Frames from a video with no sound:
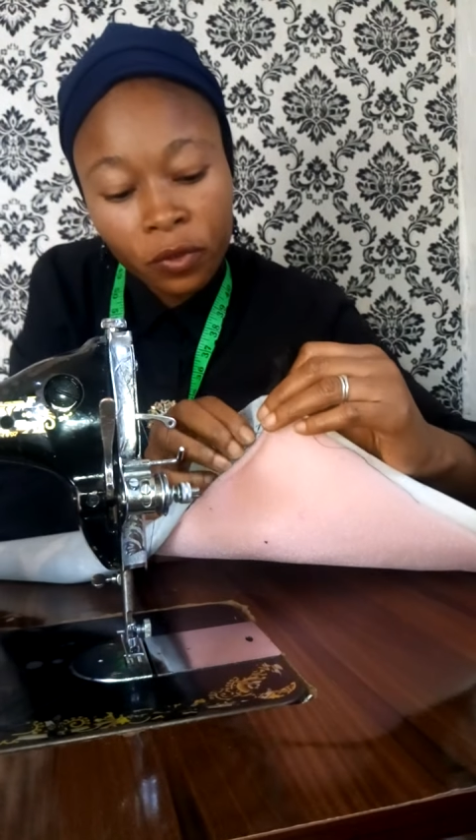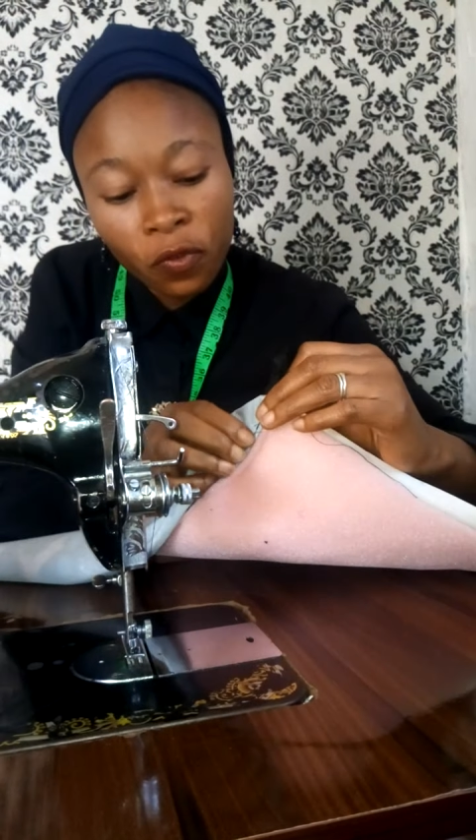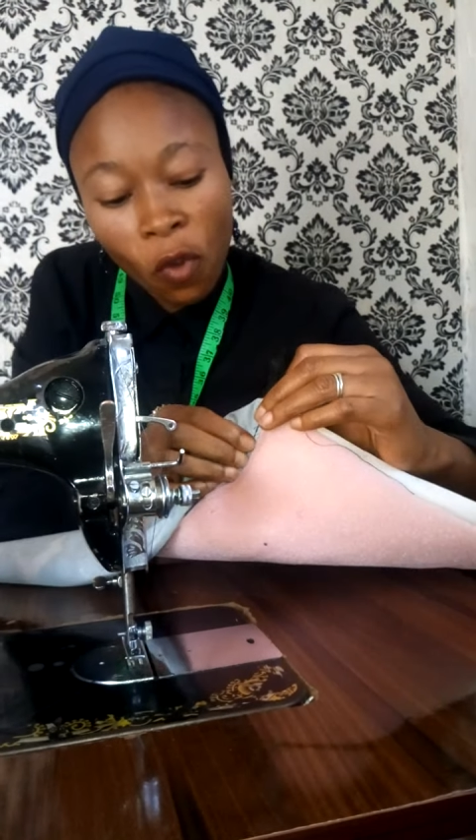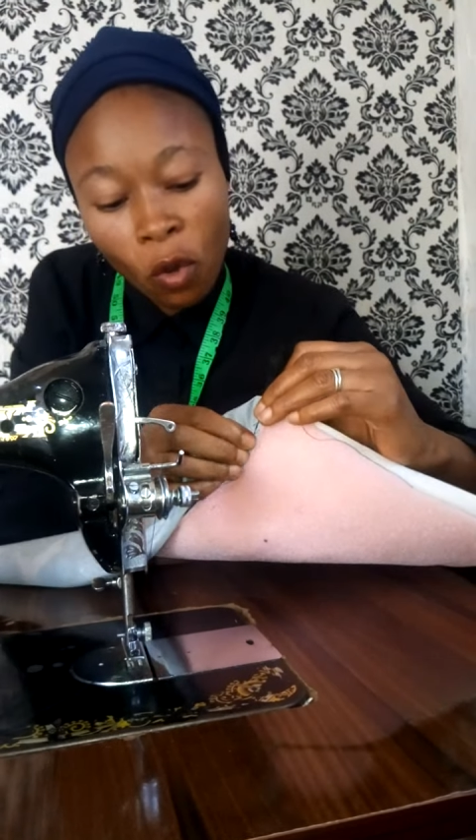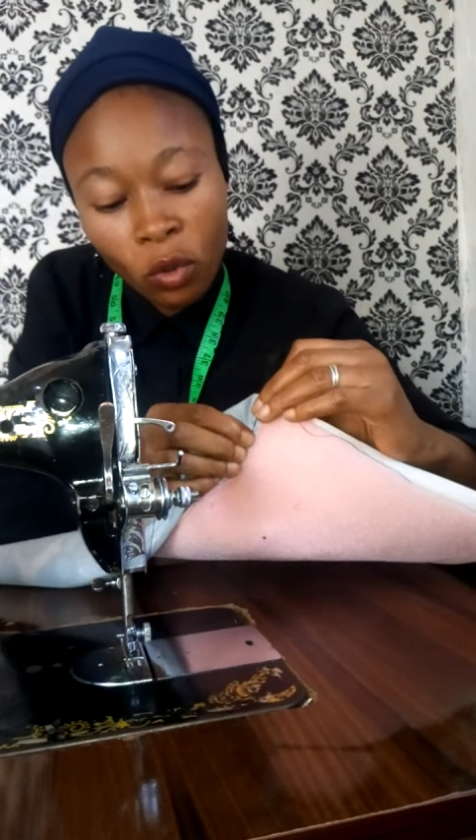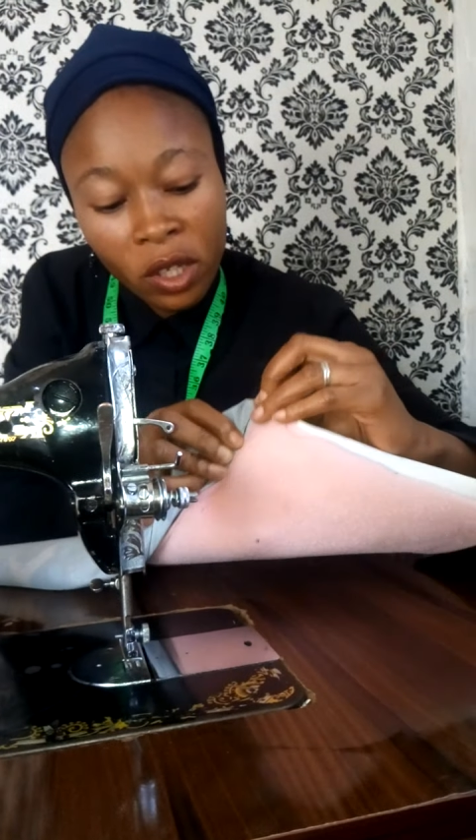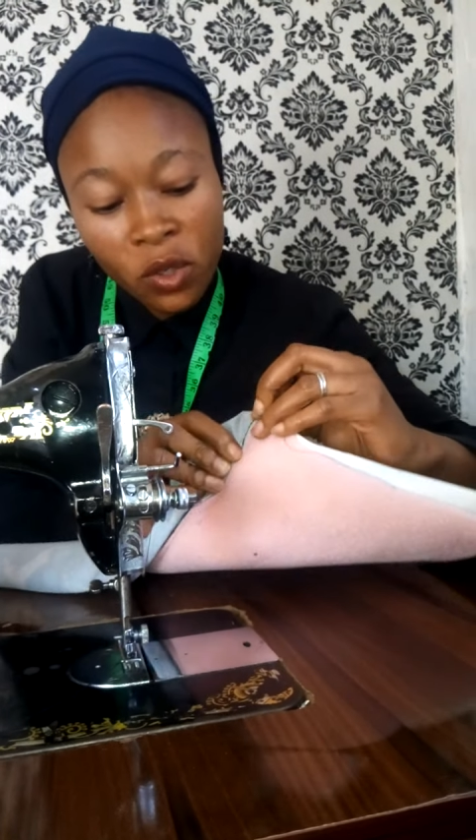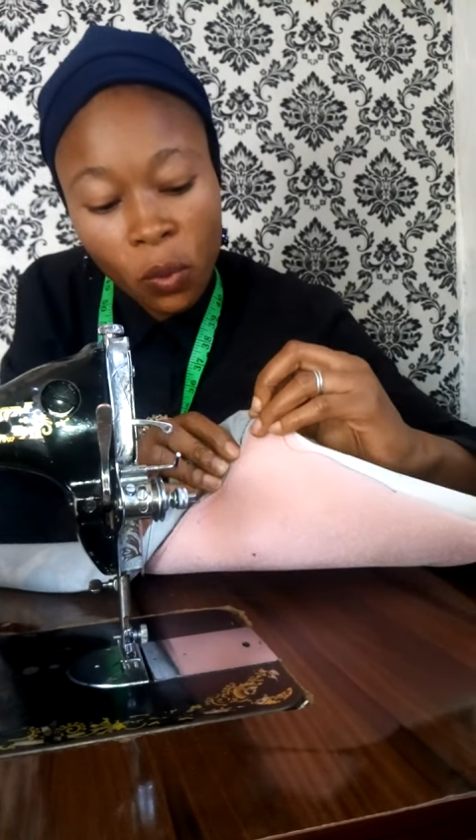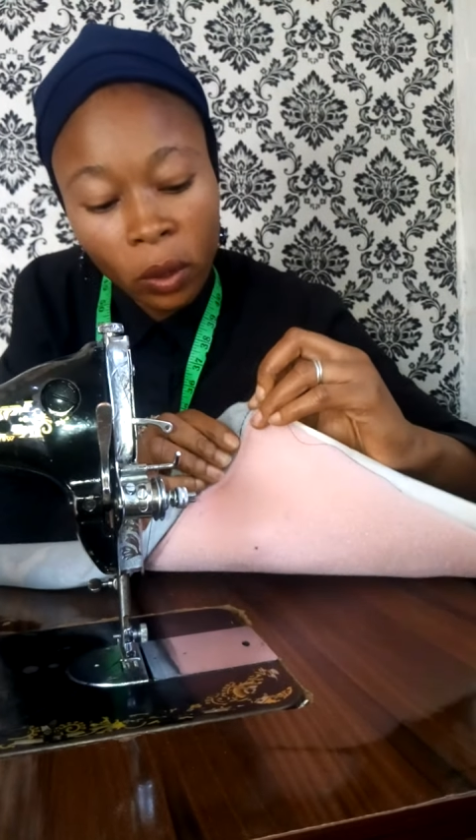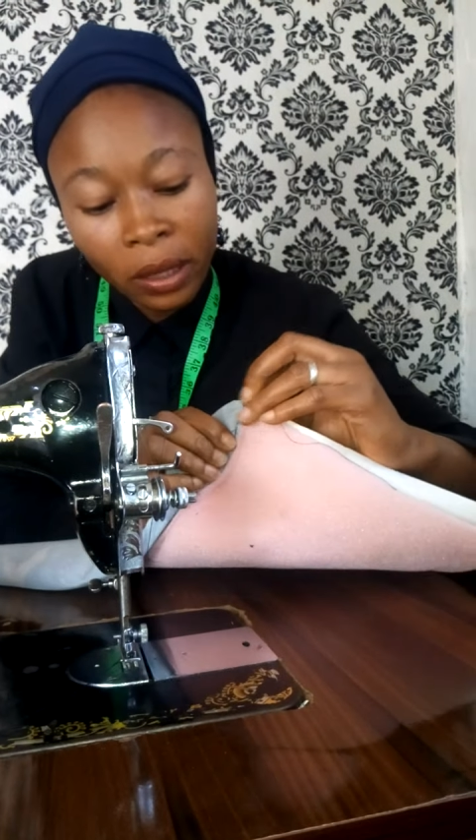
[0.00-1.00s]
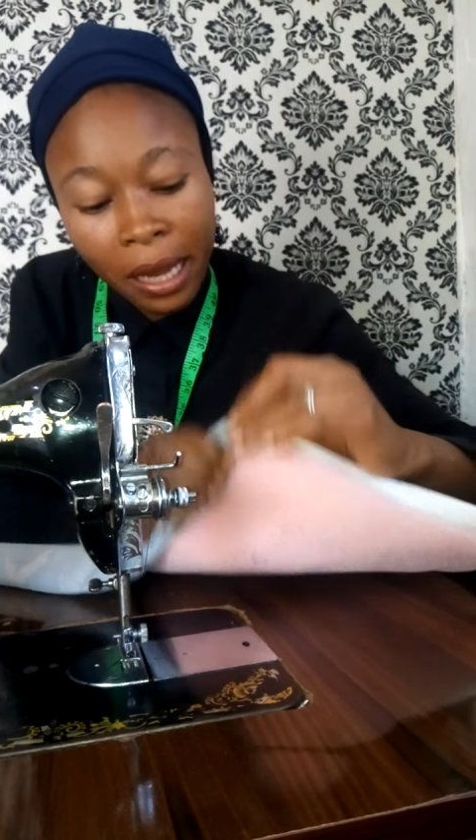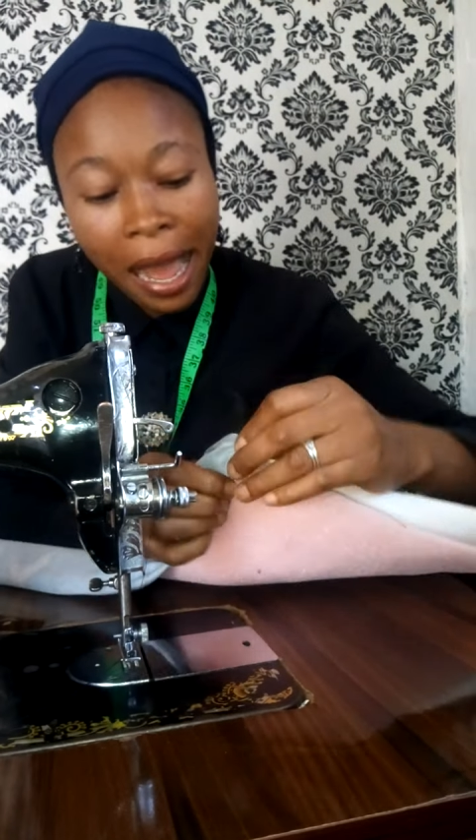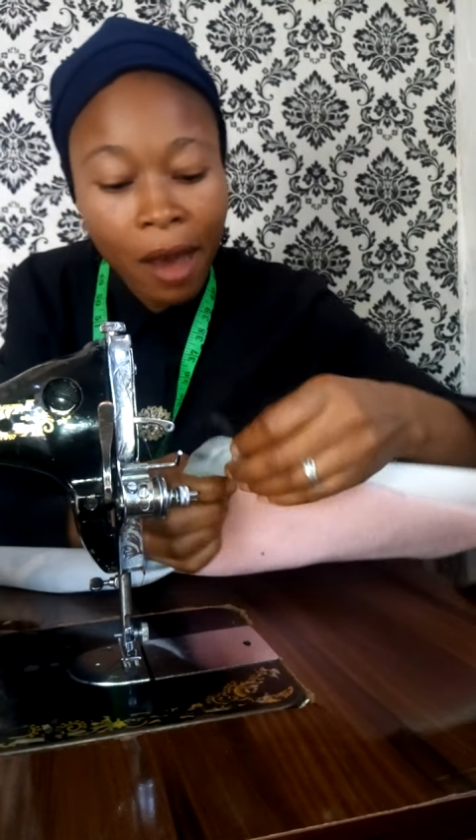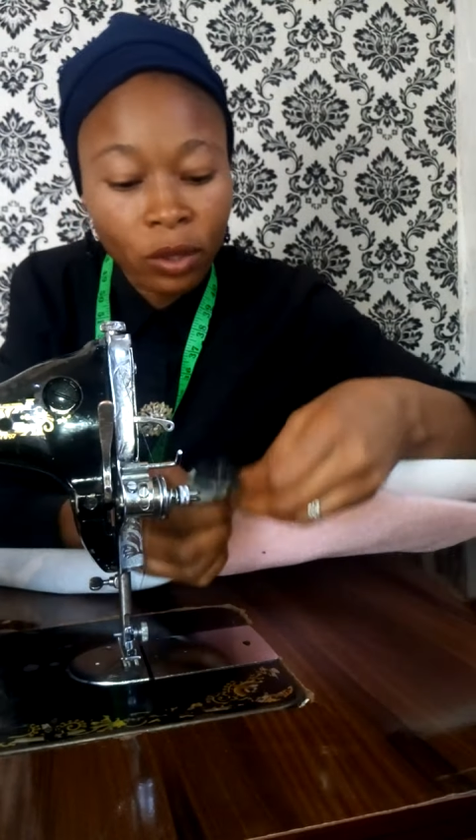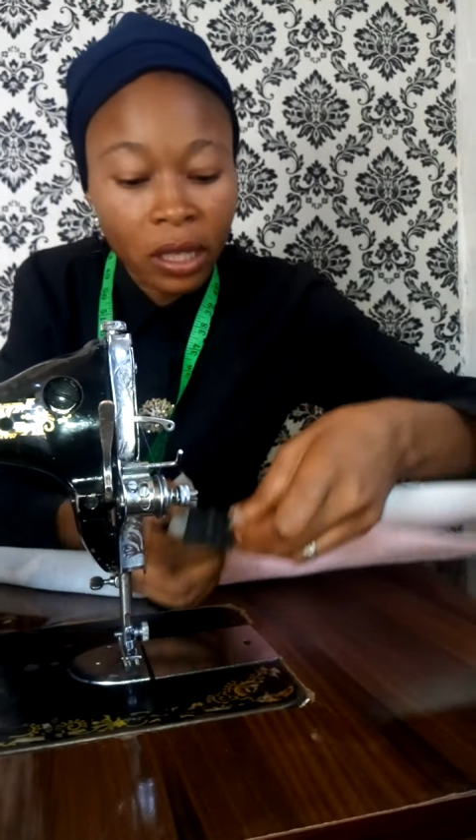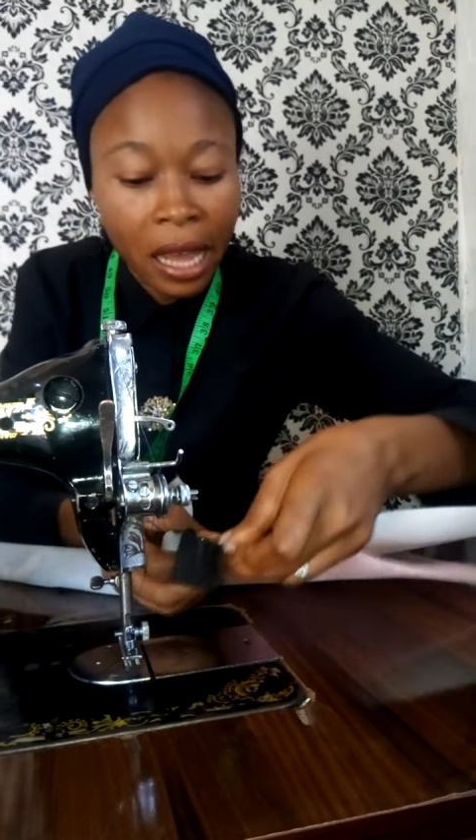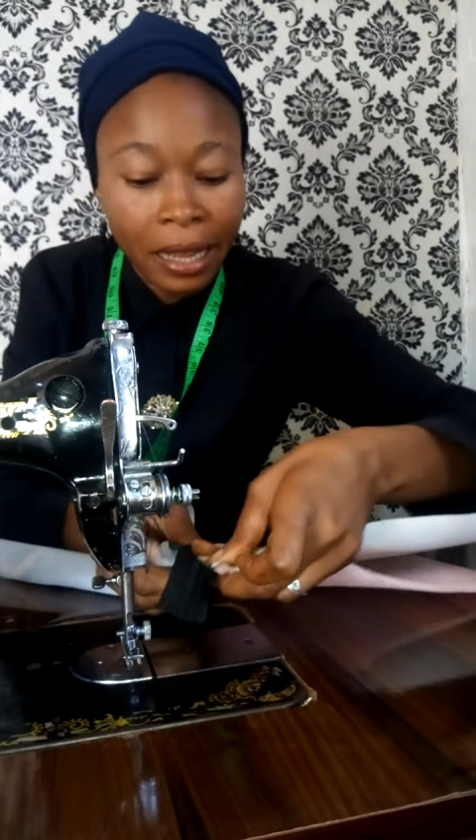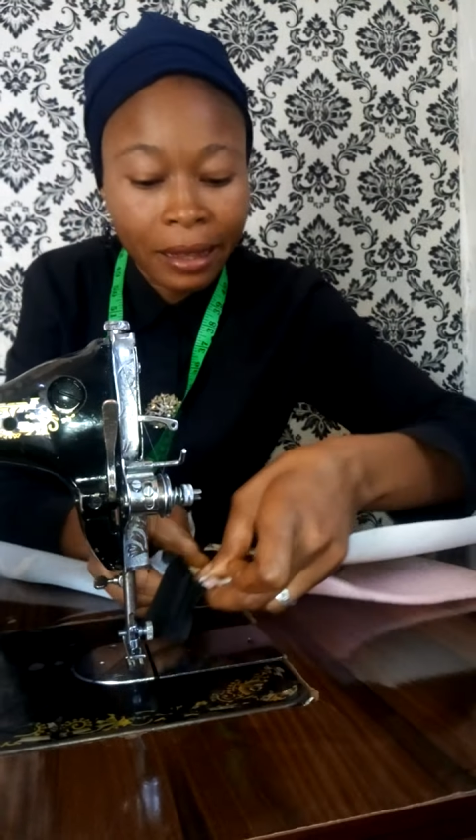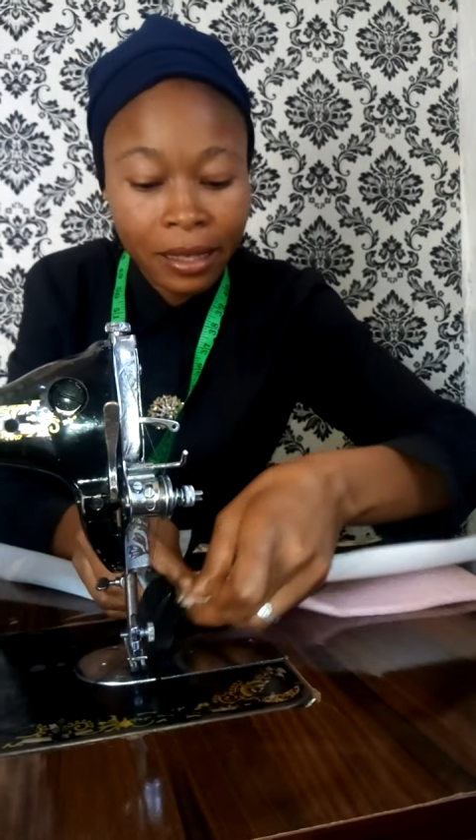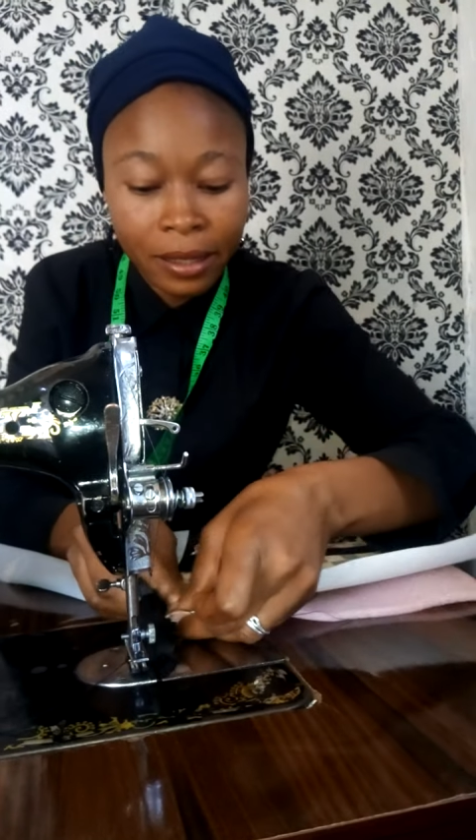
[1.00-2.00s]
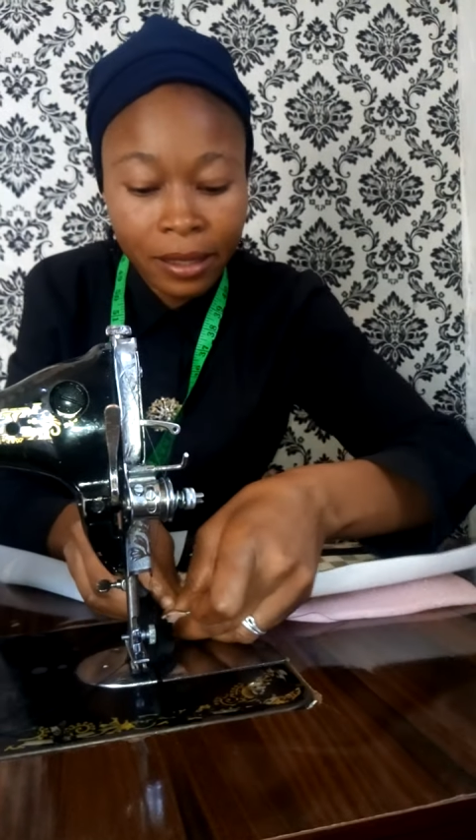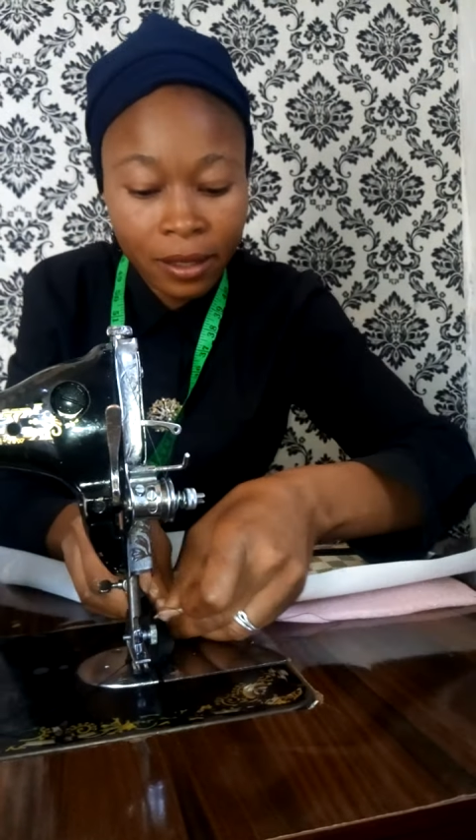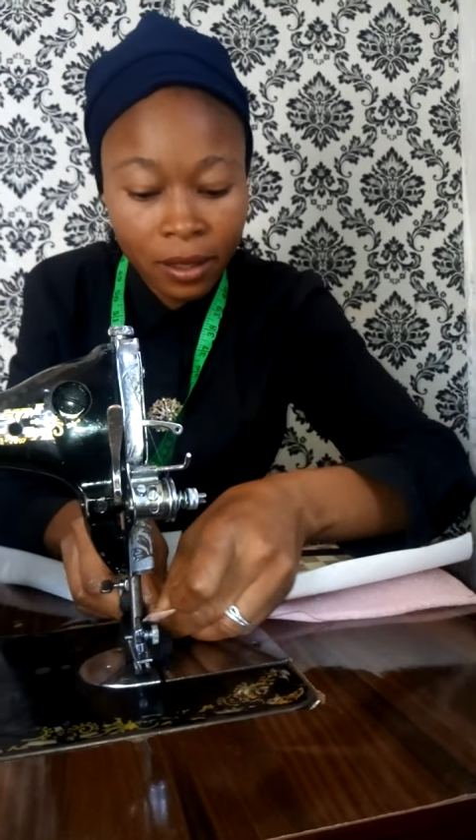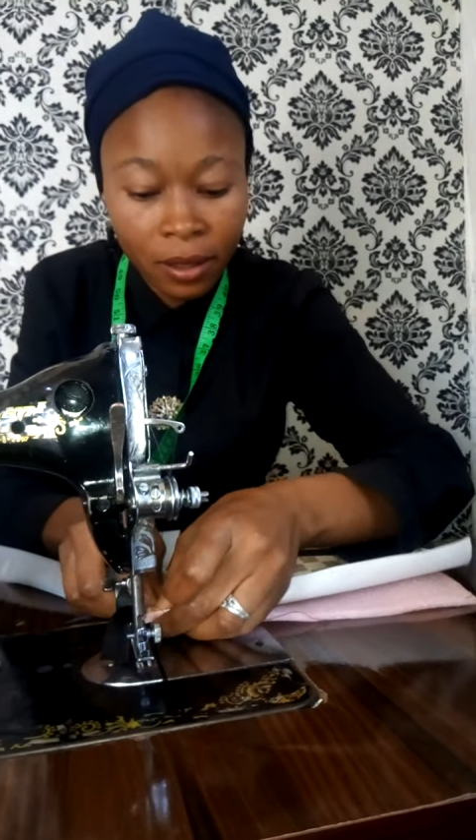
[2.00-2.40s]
fold this one out like this